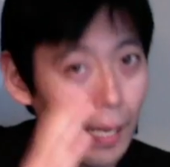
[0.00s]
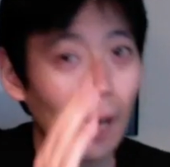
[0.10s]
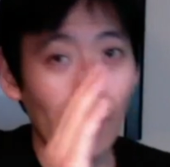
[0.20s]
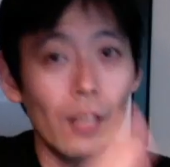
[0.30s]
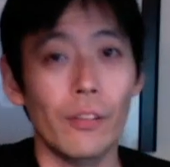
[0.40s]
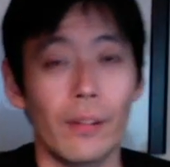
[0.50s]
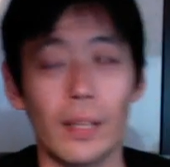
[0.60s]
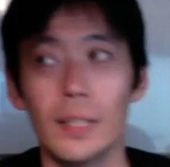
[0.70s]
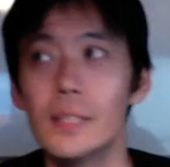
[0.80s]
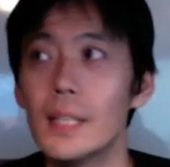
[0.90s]
that kind of
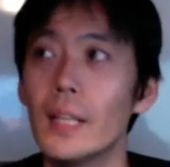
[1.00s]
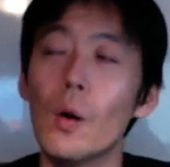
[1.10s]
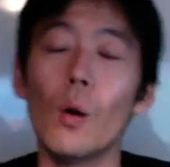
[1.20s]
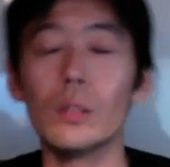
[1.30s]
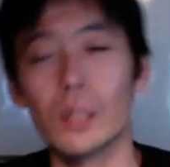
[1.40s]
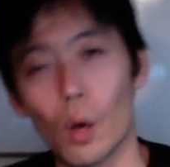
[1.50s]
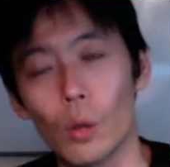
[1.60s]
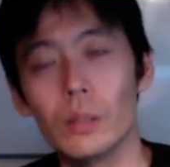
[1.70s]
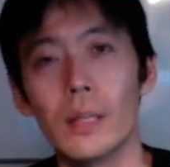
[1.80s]
thing it's like in the old